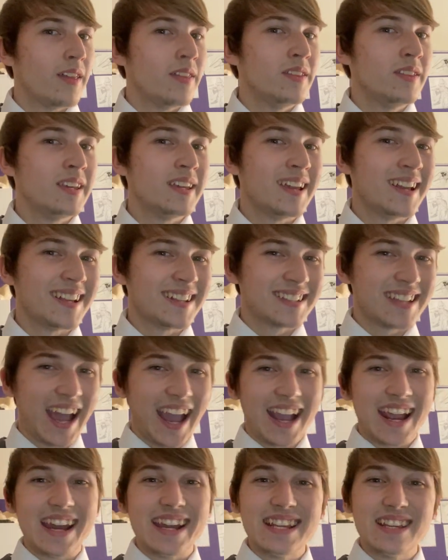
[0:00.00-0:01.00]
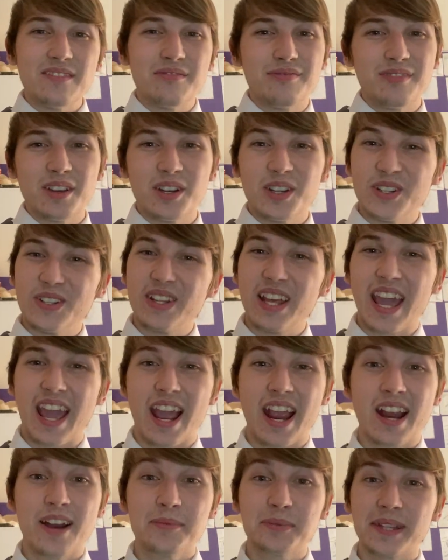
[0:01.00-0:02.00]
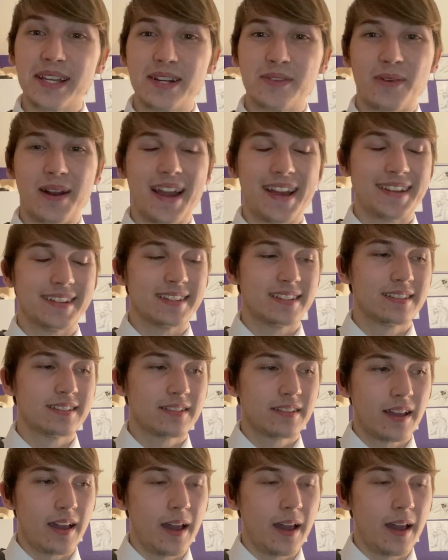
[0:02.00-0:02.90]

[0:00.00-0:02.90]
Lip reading: the anxiety-filled airplane rides.